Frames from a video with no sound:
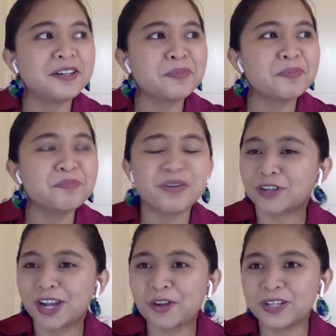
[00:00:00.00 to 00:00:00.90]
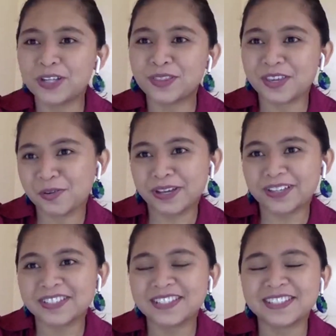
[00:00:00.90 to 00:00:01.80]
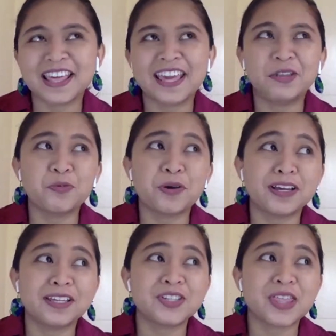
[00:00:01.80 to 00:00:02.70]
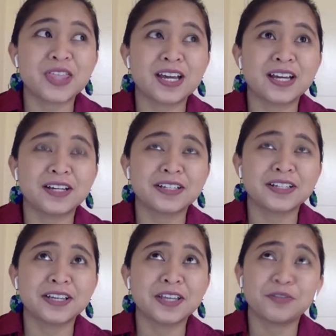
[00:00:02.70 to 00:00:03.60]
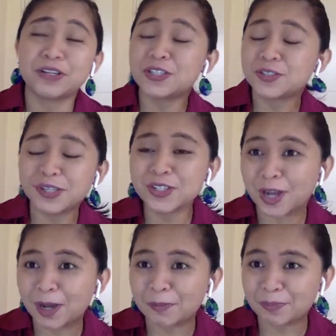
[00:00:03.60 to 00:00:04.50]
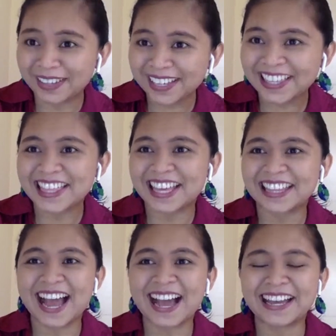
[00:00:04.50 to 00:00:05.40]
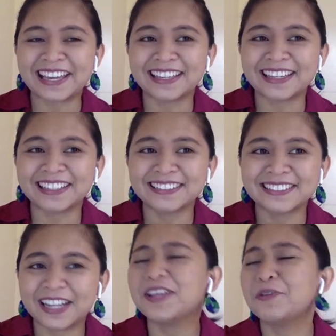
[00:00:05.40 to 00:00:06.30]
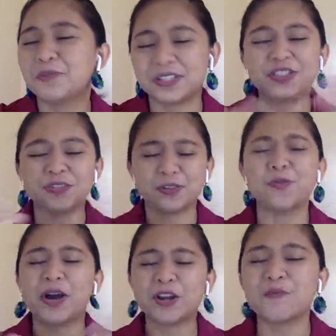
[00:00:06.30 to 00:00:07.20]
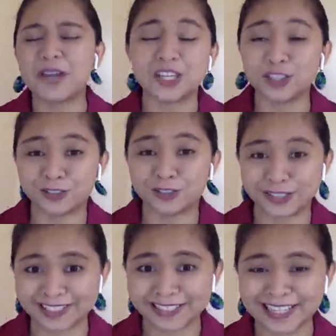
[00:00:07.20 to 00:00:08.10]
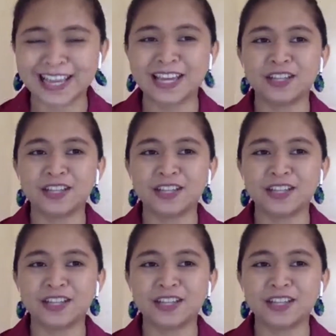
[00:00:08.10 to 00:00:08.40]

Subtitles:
Before I went to the US, it was the research topic that it was one of my interests to